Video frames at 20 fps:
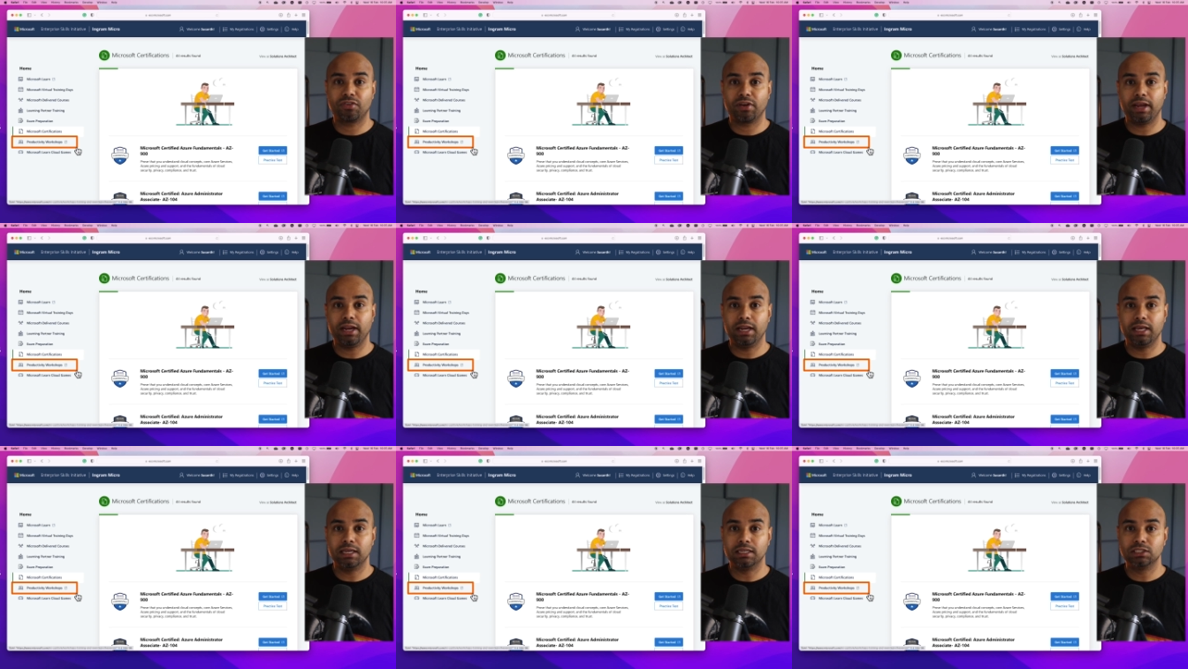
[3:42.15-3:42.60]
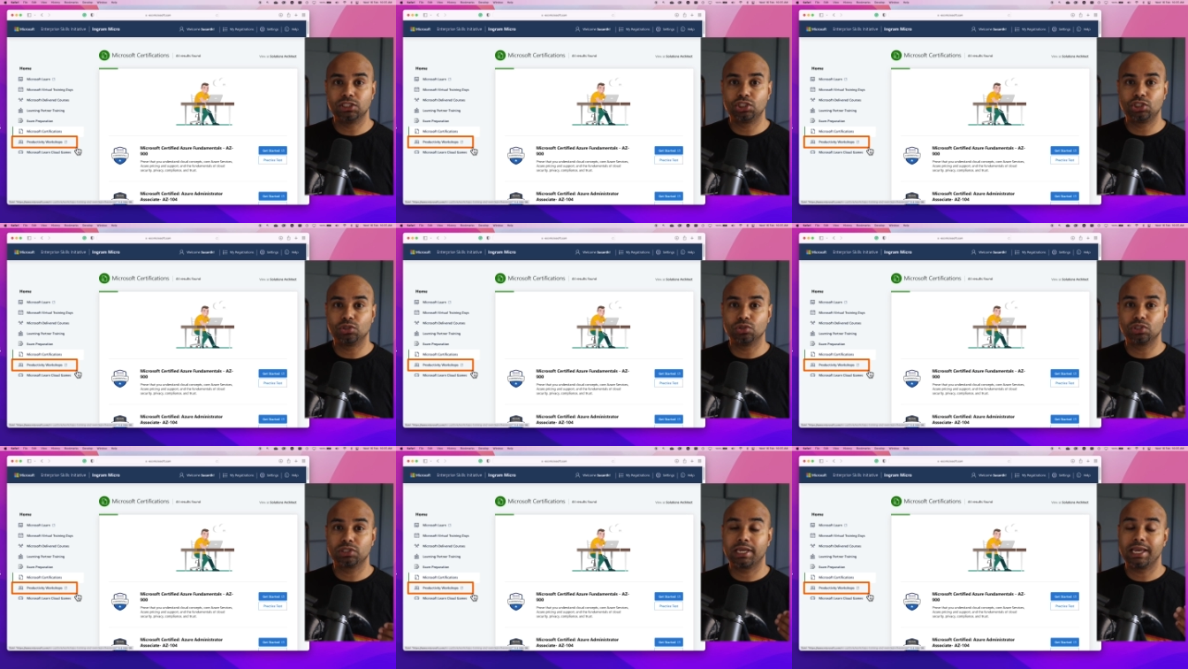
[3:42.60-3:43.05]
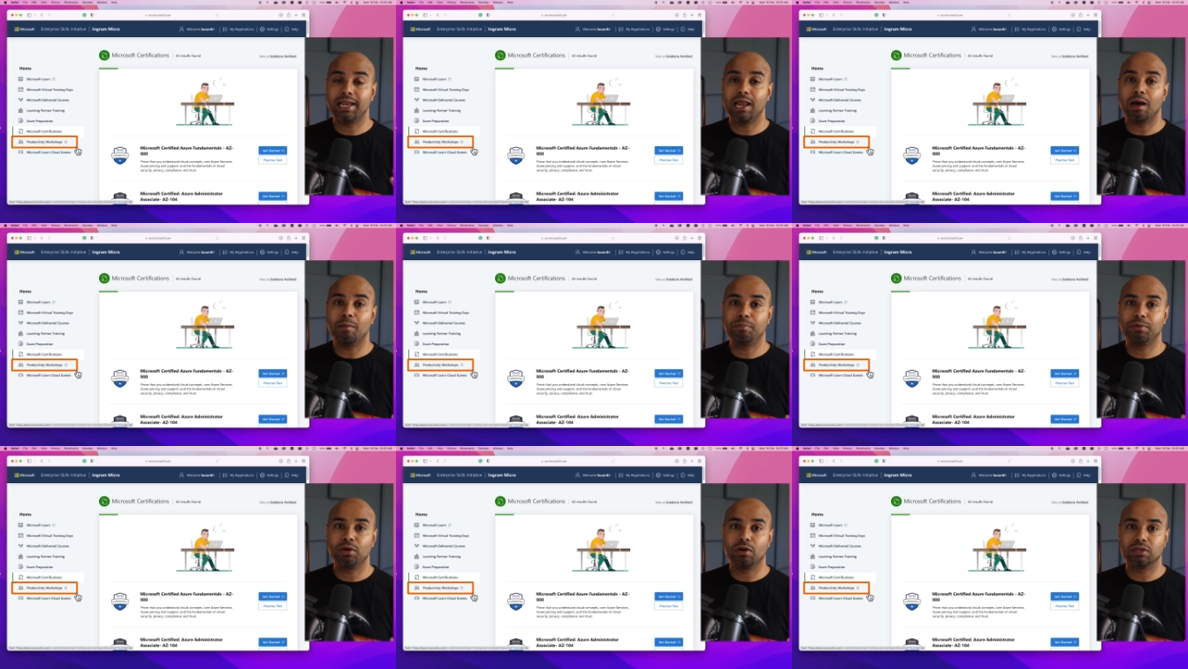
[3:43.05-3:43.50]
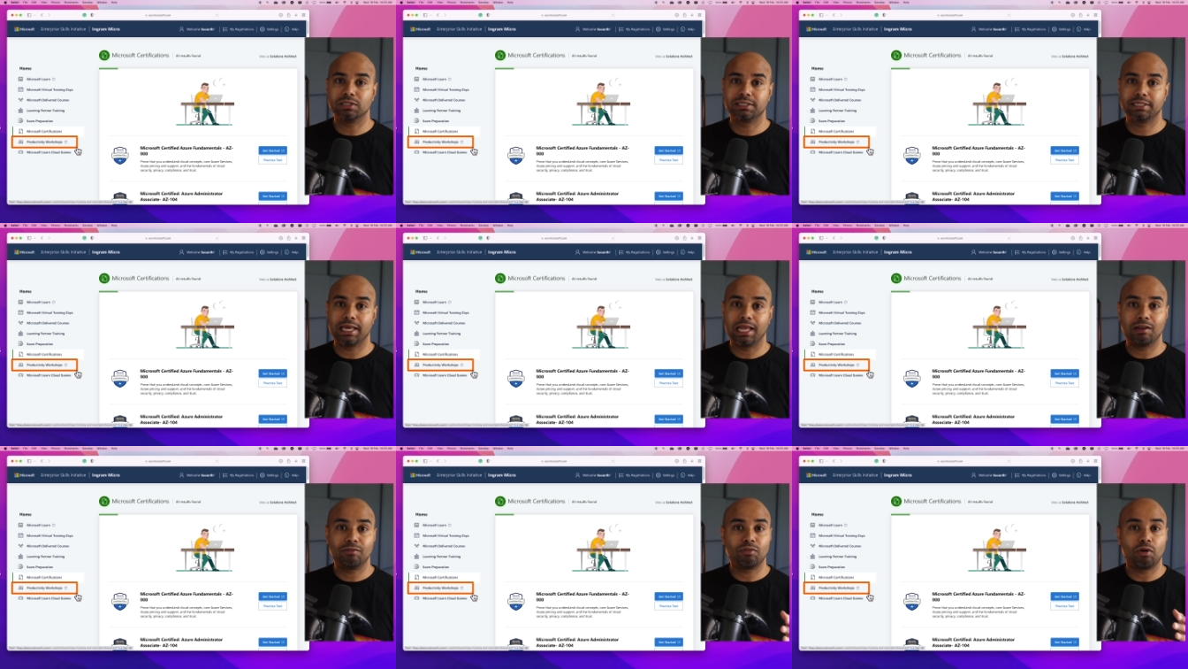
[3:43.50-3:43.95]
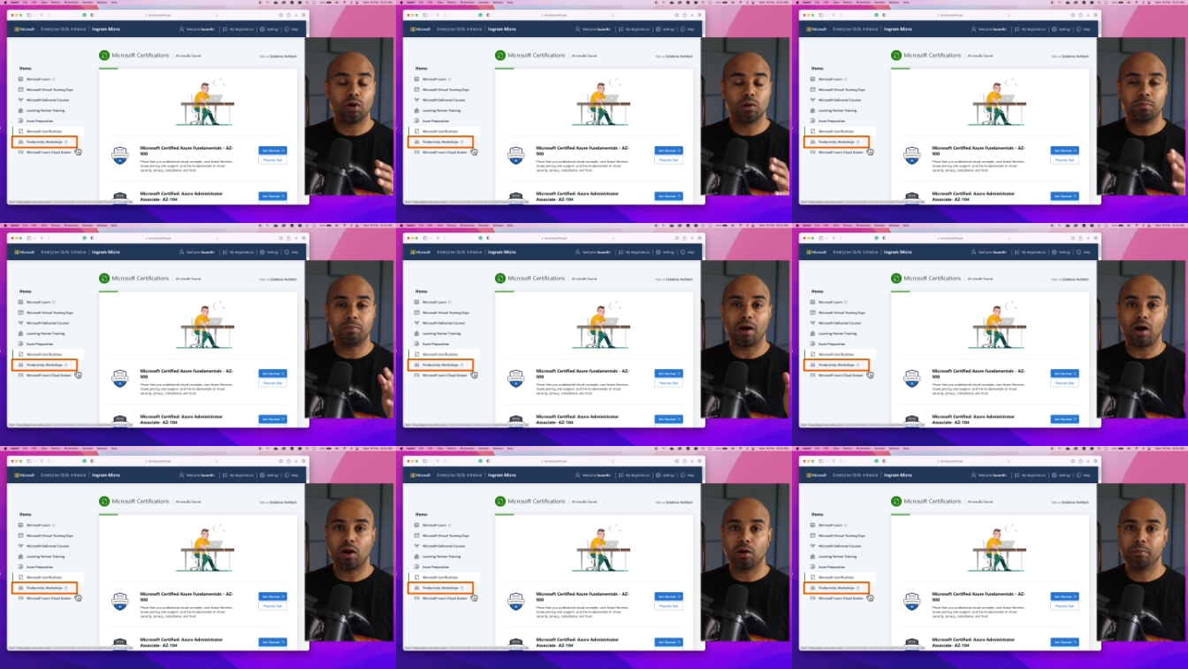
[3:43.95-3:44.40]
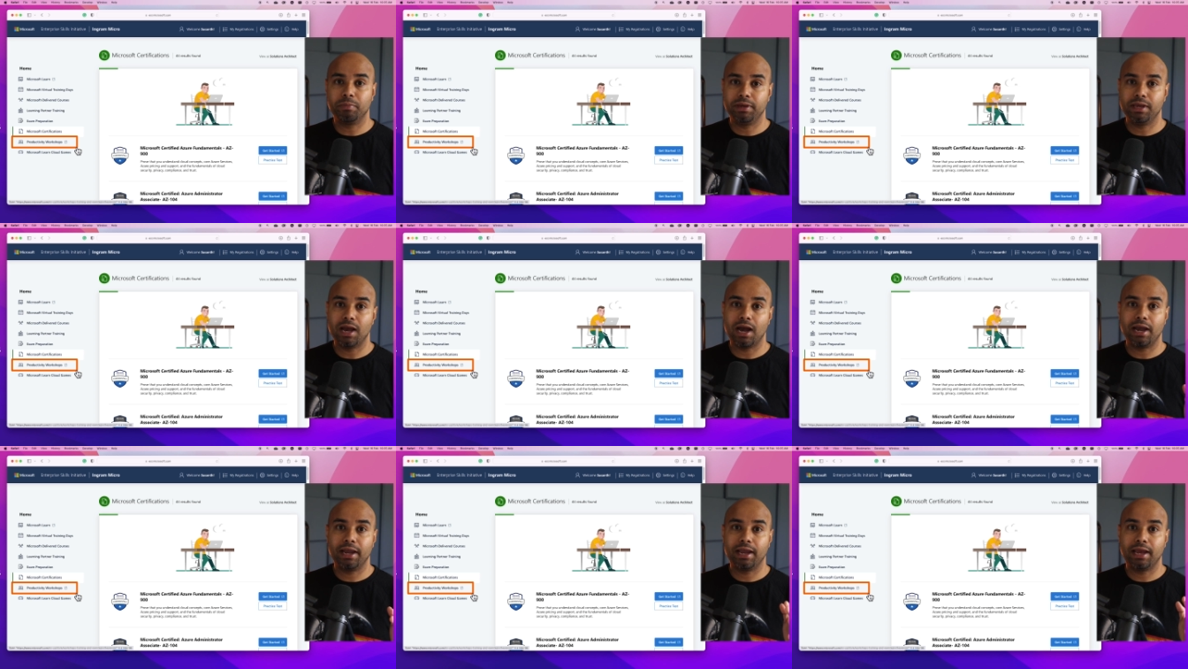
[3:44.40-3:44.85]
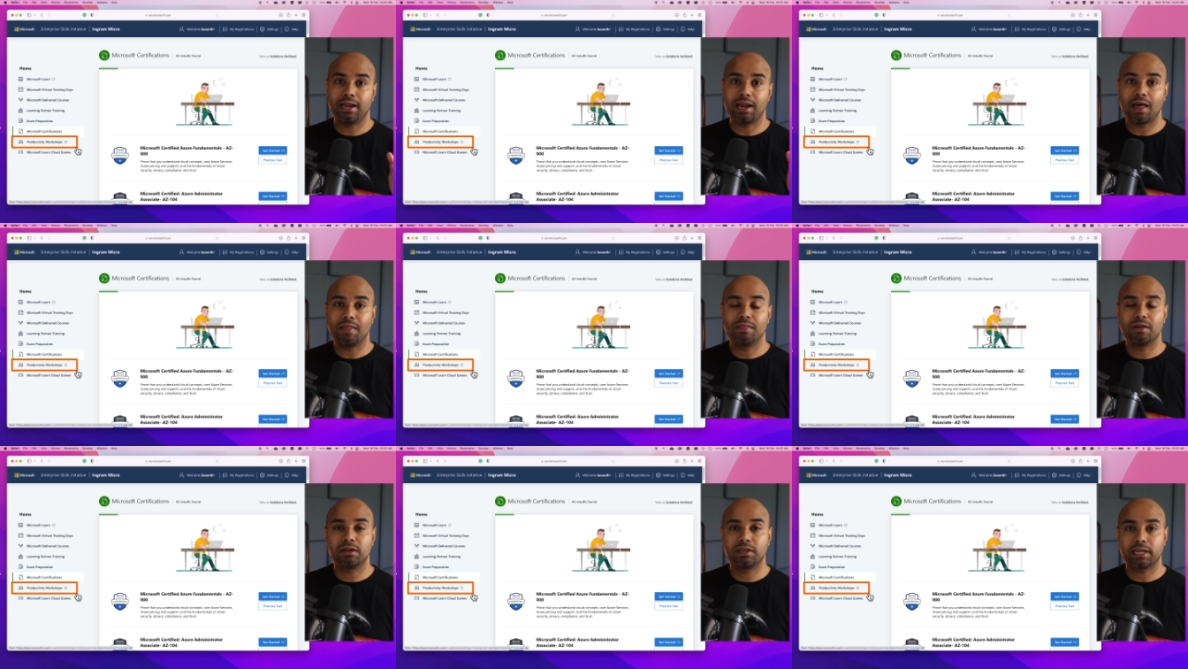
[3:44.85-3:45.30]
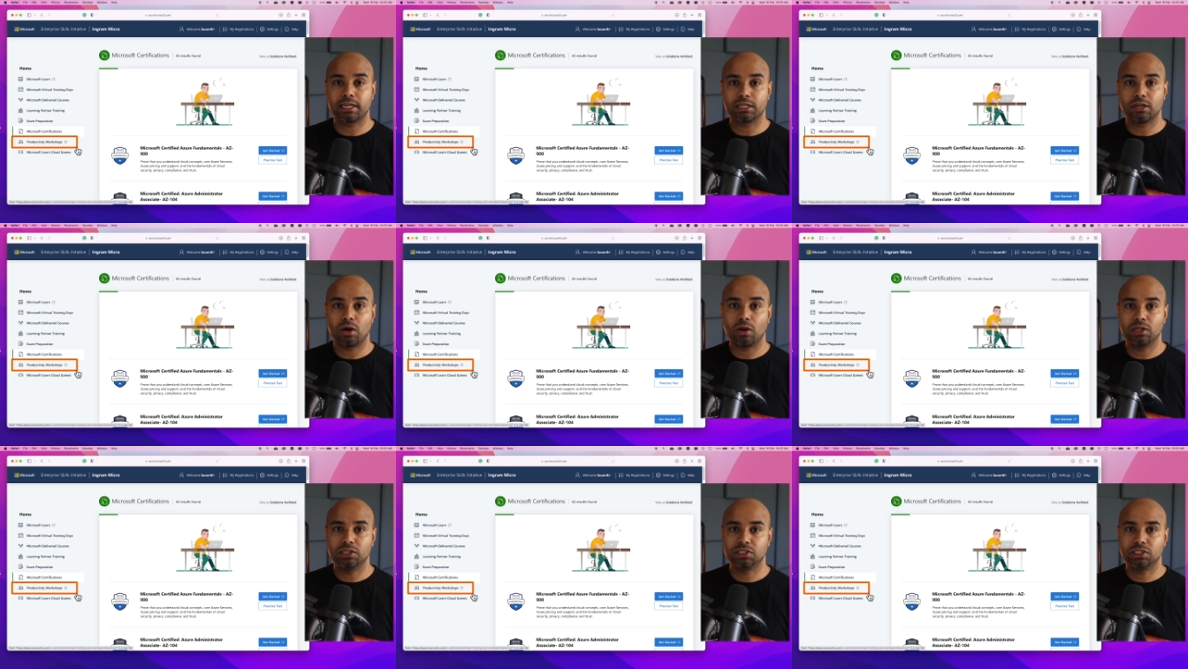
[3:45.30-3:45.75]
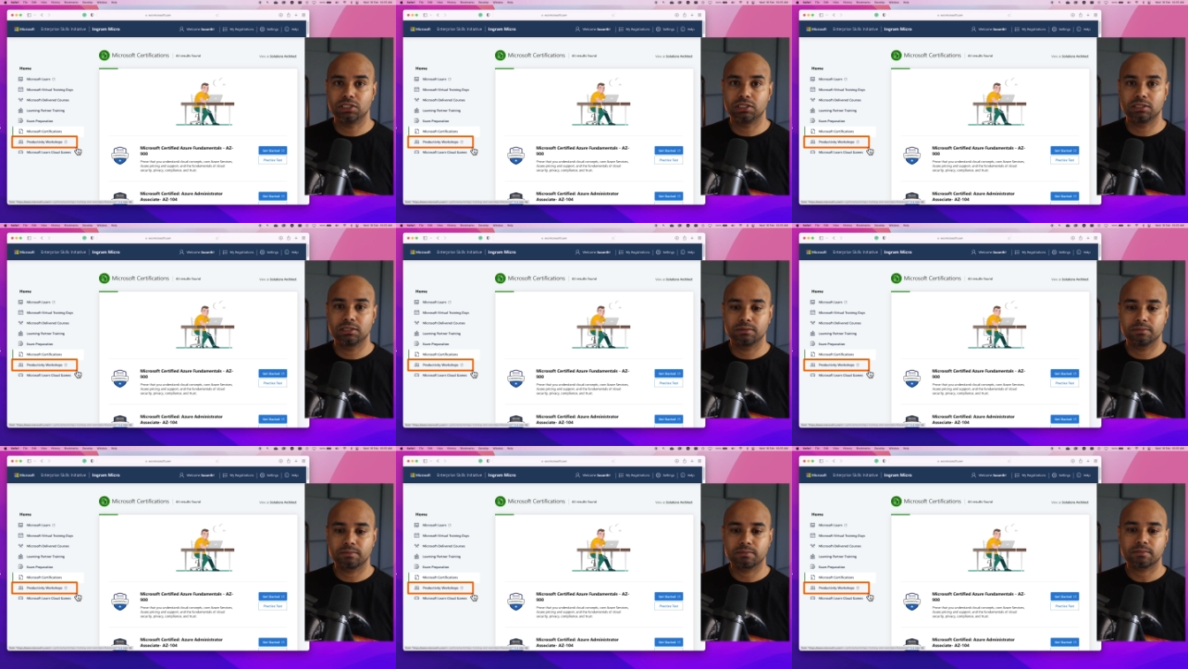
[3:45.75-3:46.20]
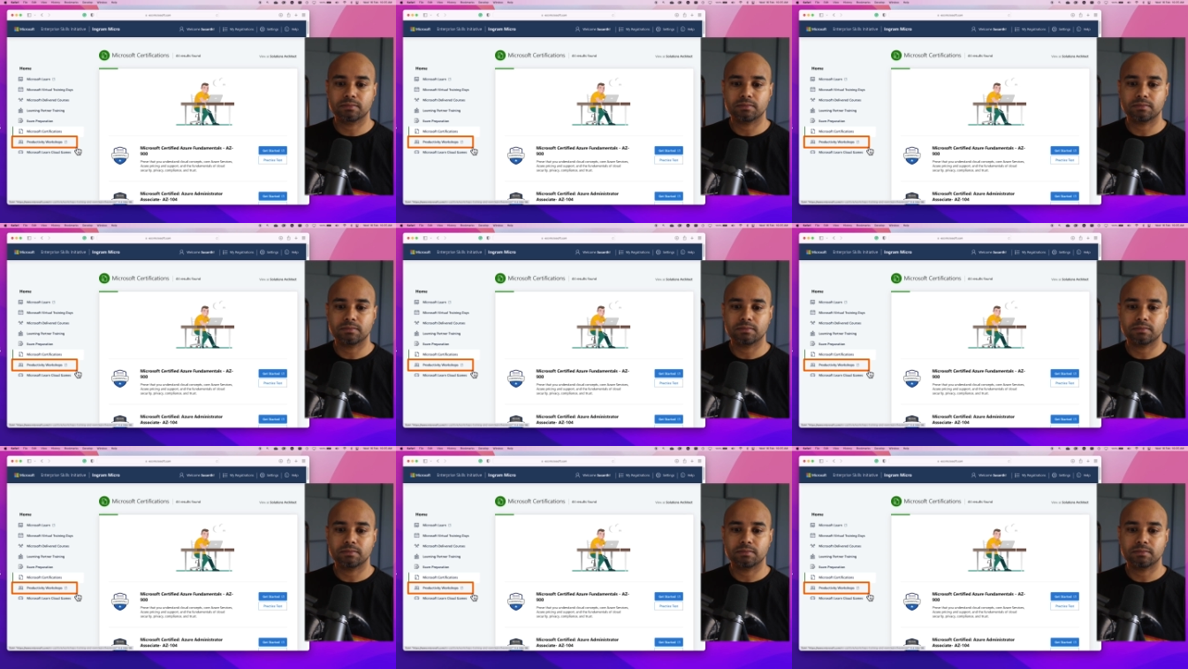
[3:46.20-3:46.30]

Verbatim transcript: trainings to skill up yourself on Power BI and other technologies.